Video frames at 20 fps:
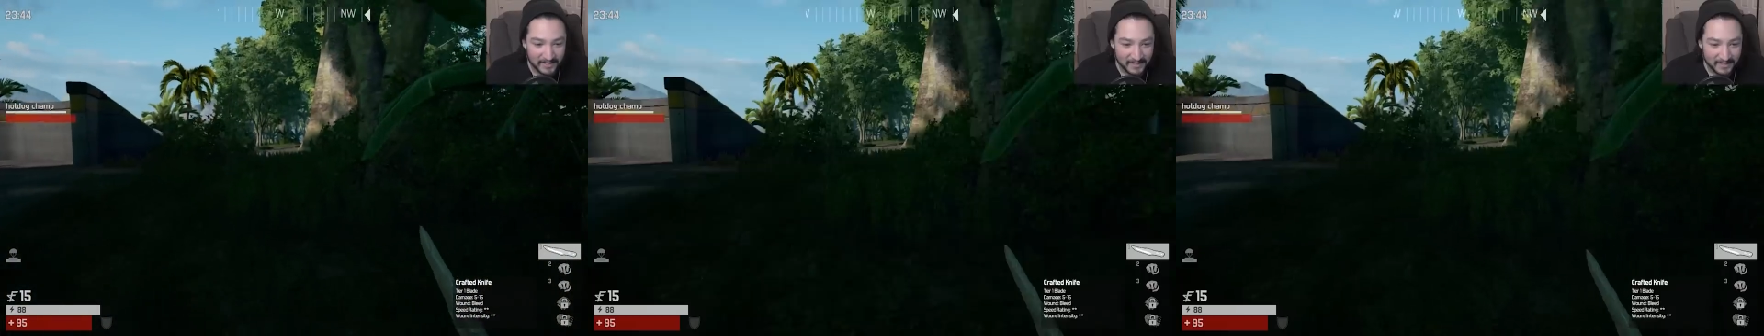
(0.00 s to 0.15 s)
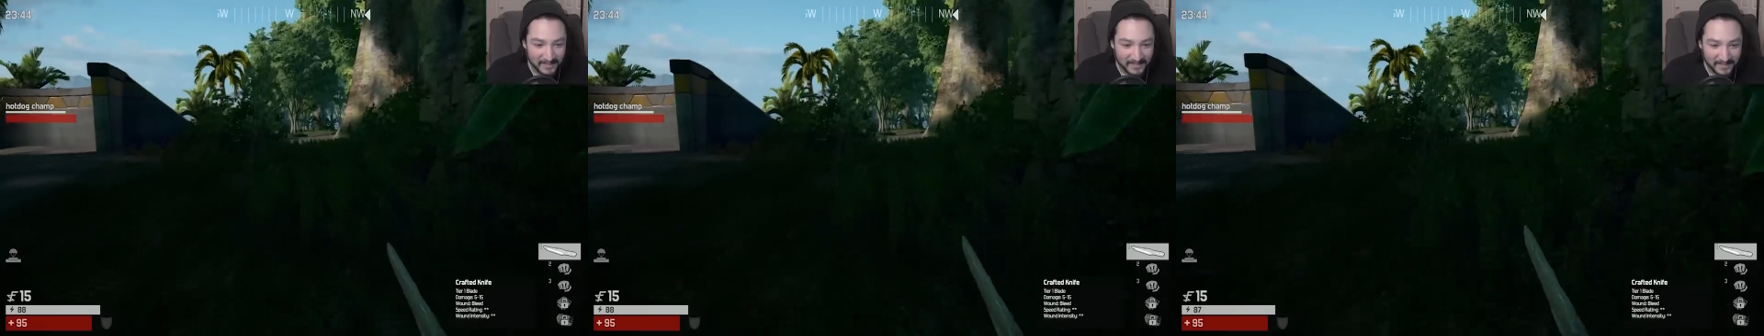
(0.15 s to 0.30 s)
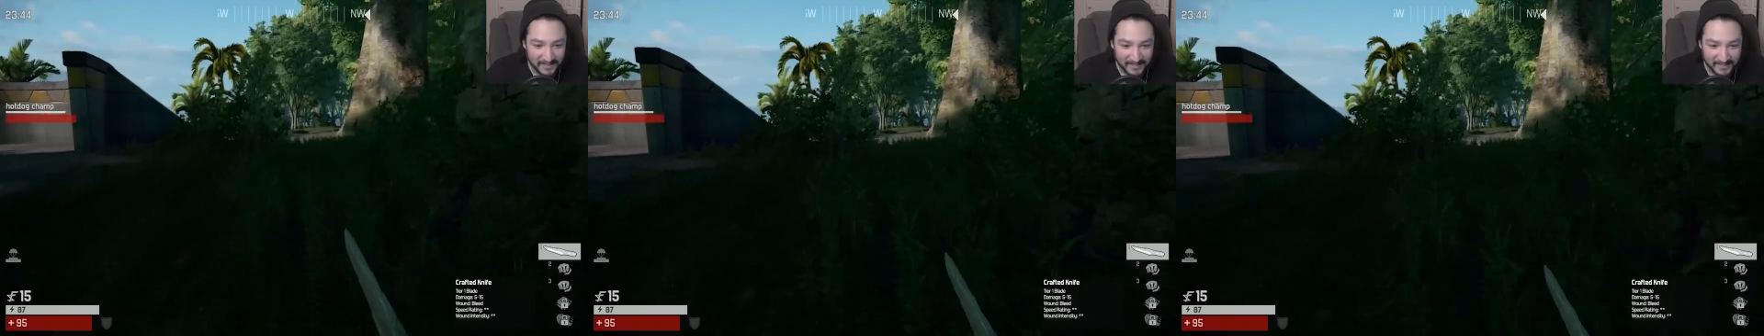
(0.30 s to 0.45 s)

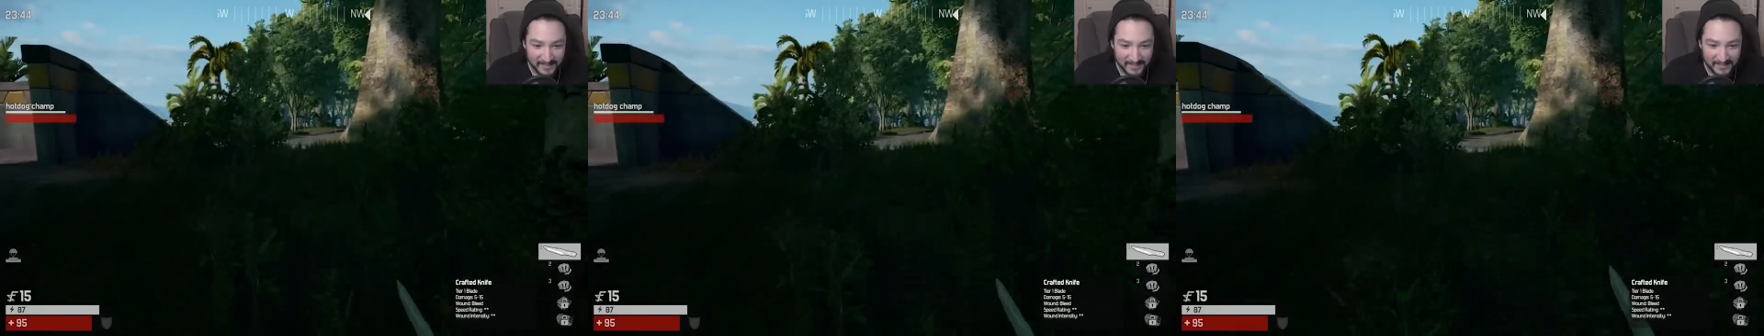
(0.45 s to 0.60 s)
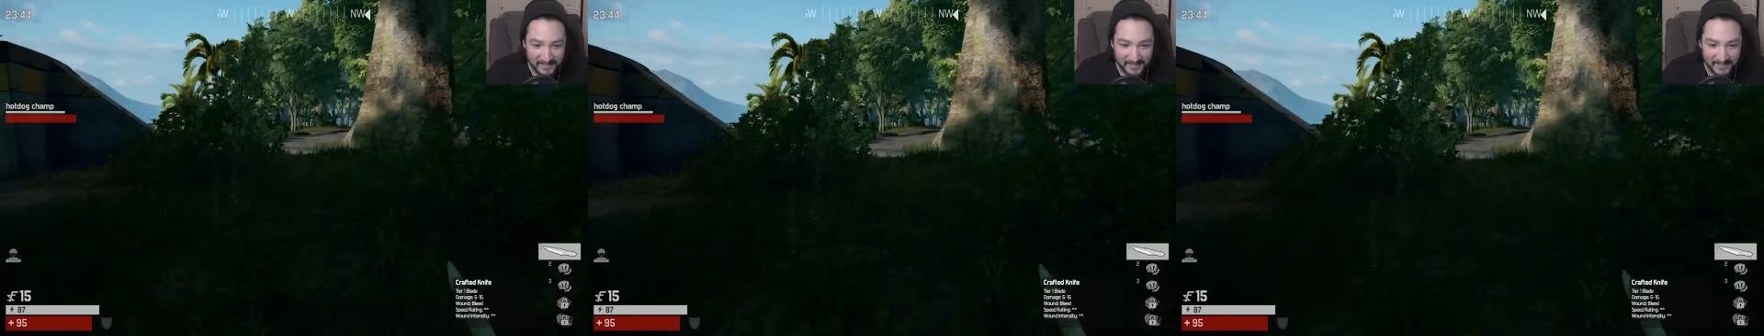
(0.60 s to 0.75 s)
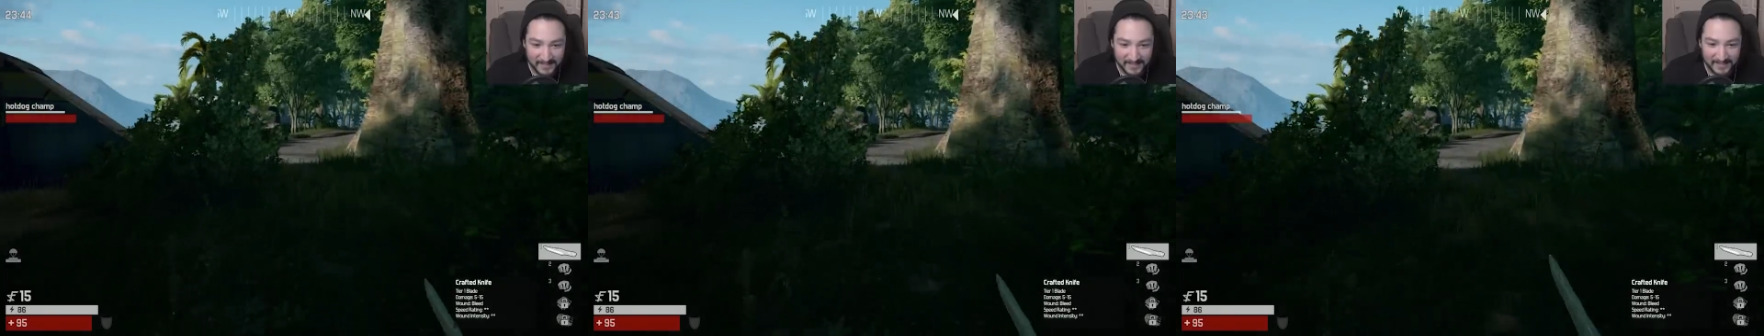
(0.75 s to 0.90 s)
There's a
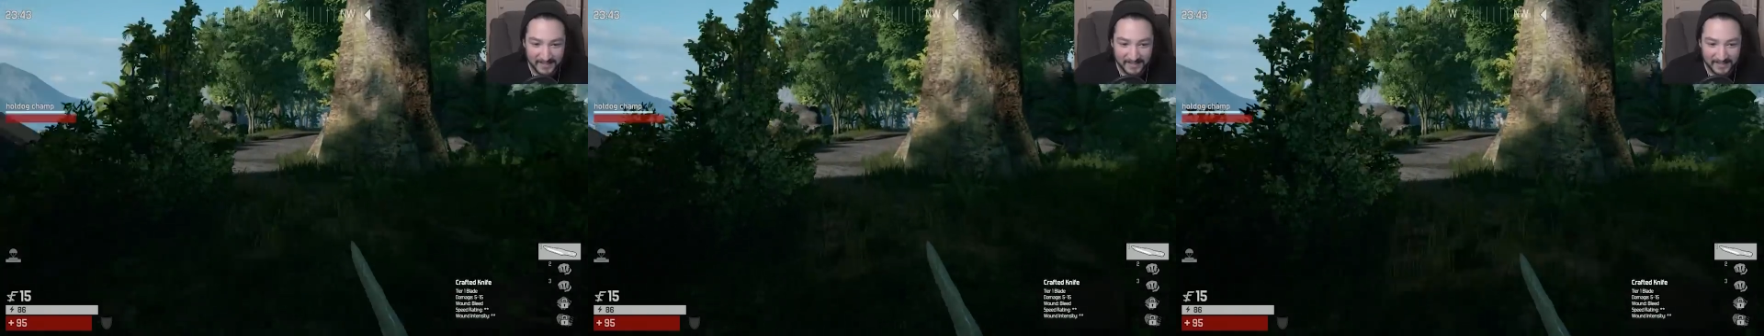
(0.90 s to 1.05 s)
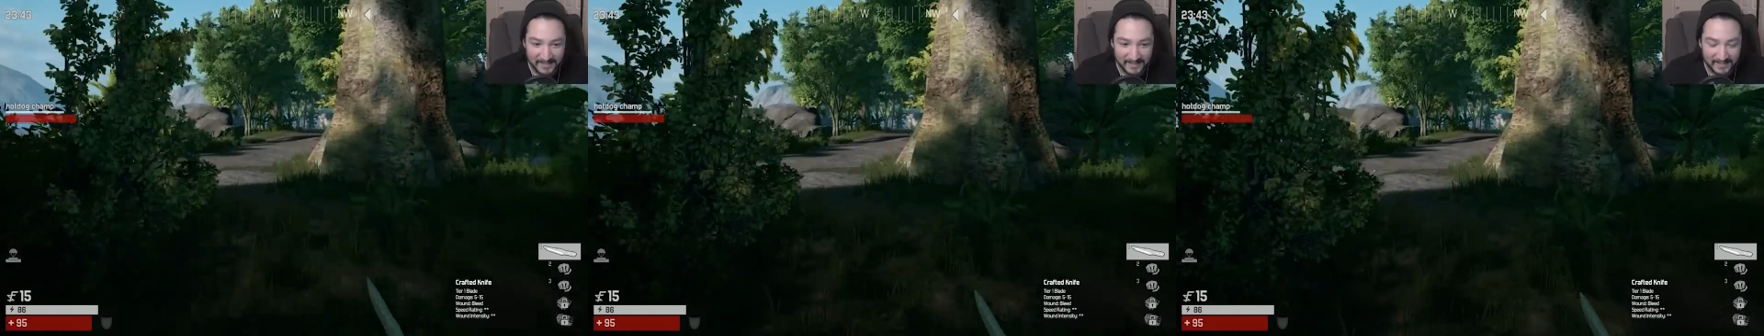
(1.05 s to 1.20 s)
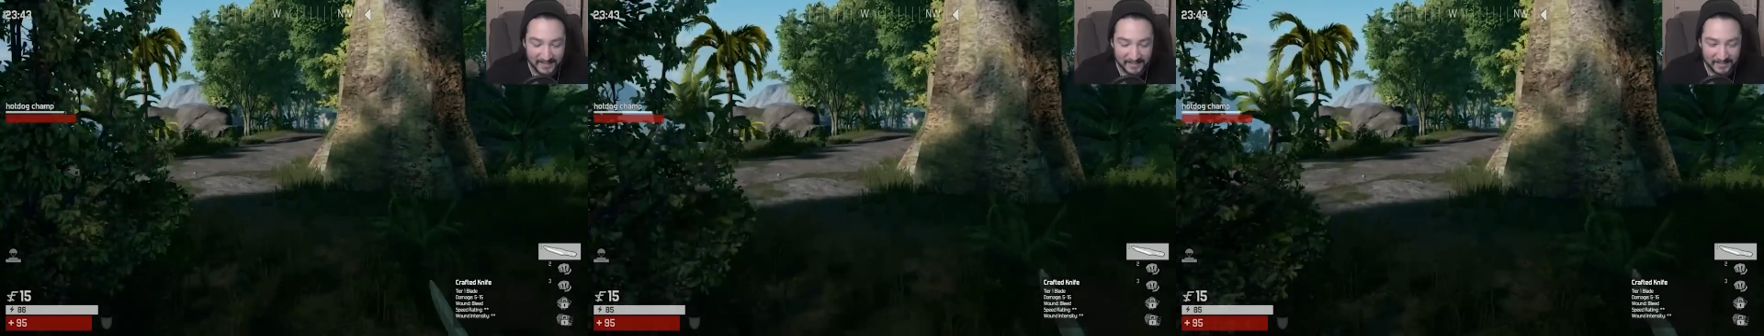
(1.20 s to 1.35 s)
build
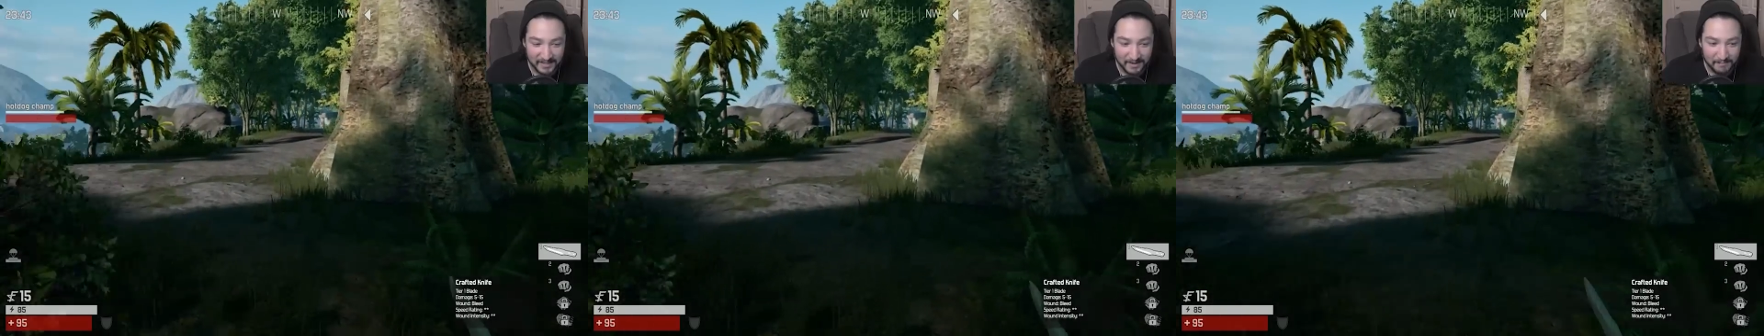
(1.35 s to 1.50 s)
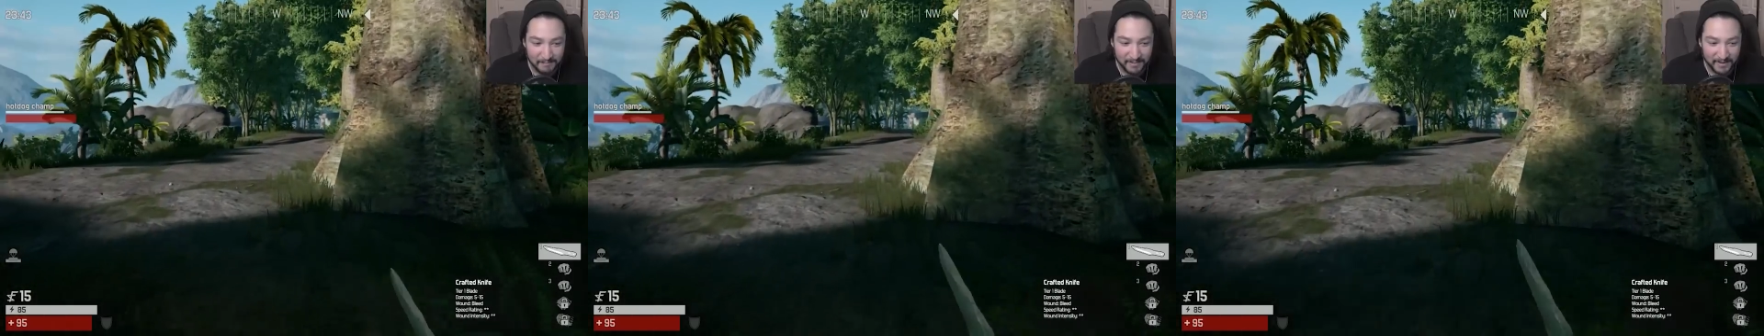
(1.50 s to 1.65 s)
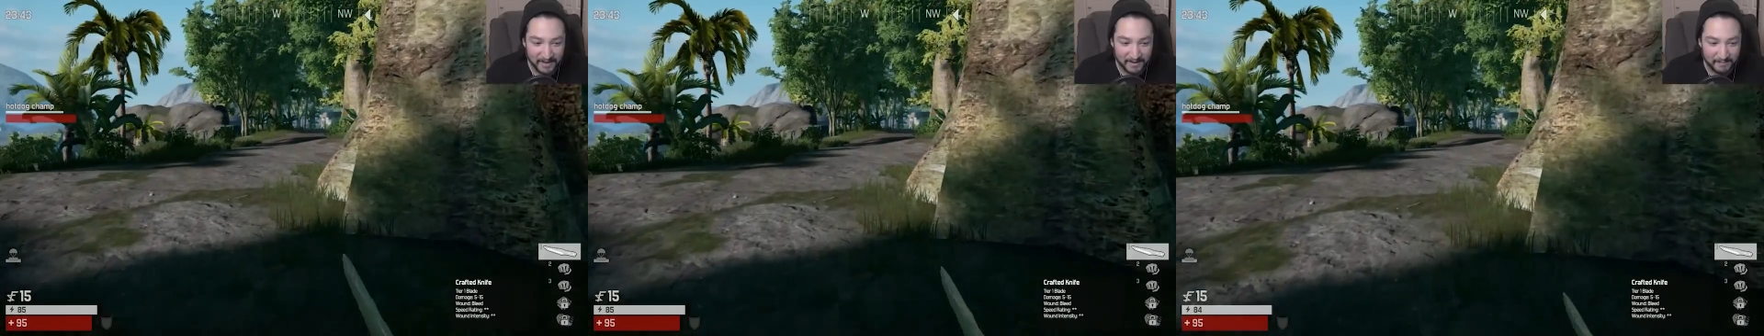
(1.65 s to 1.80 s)
on. There's a
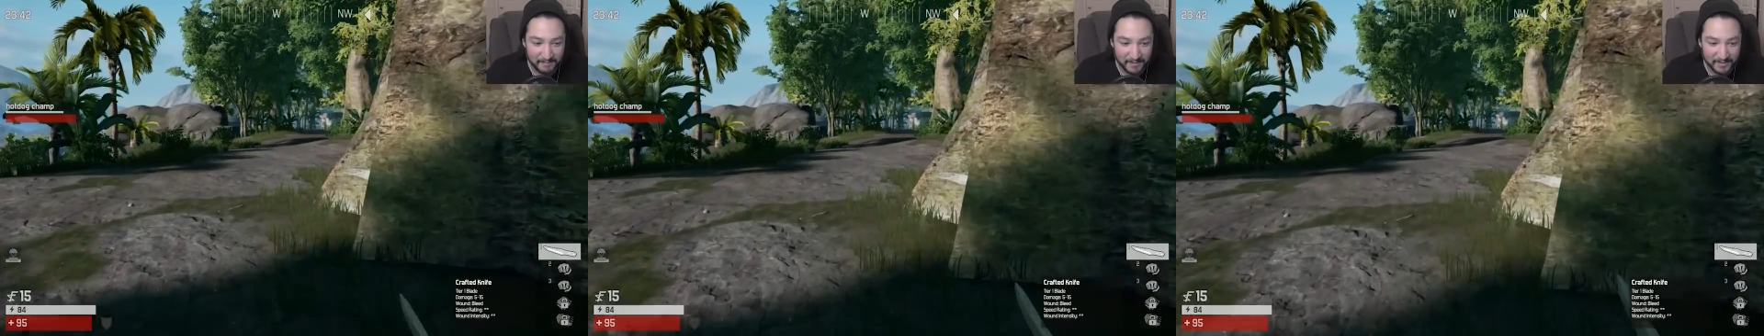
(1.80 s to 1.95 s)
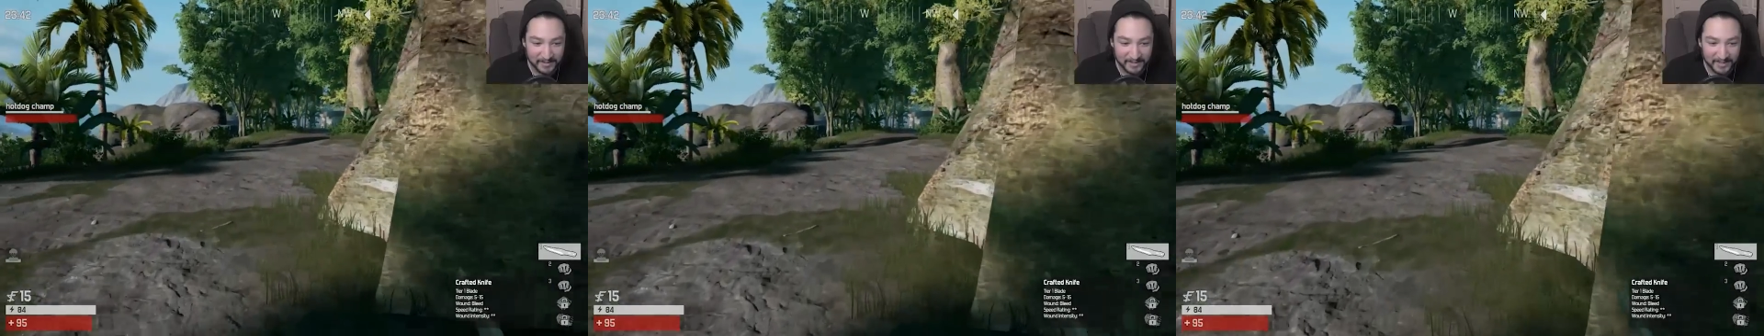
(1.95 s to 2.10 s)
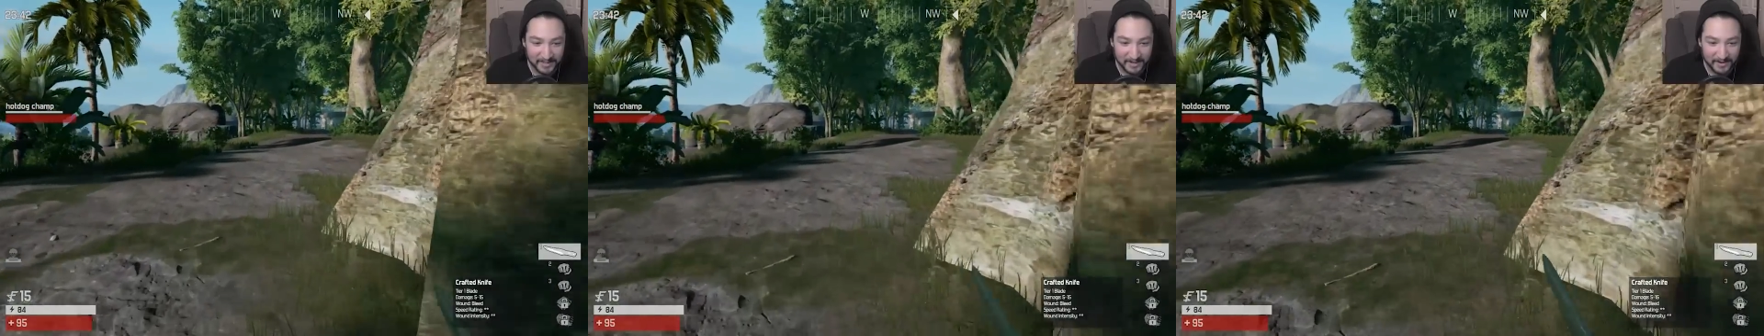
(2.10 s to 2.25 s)
big
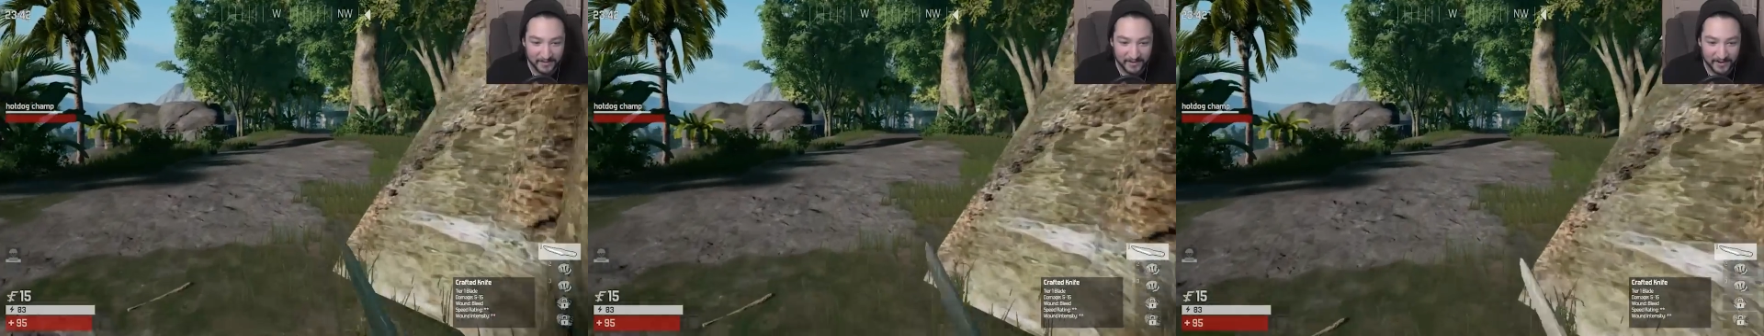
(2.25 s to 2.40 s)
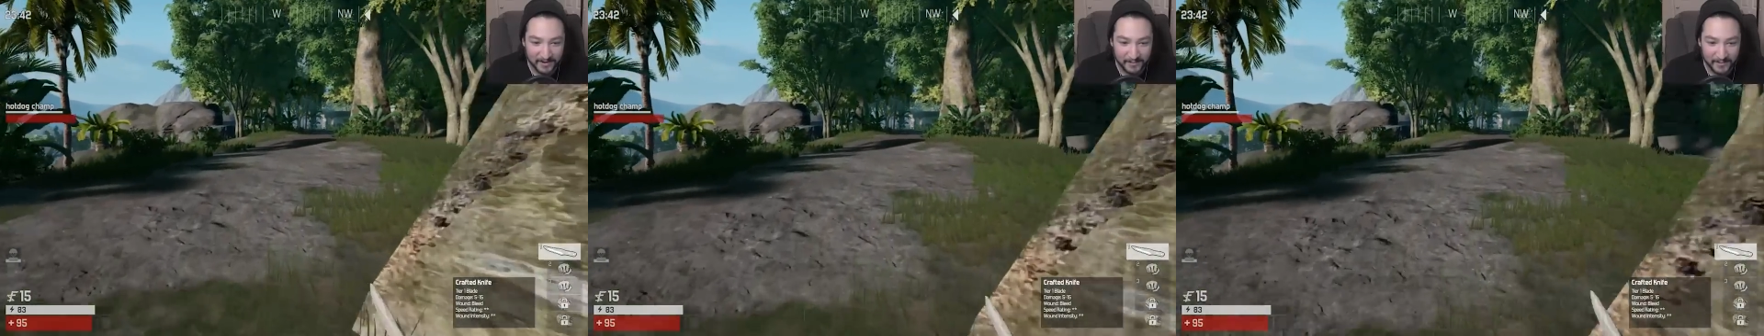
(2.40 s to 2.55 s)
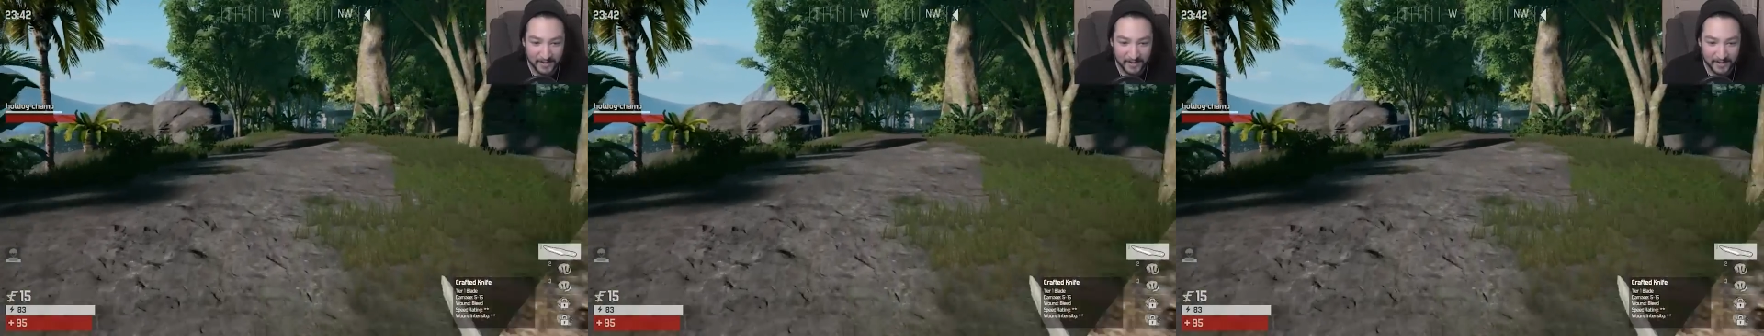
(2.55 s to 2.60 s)
building over here.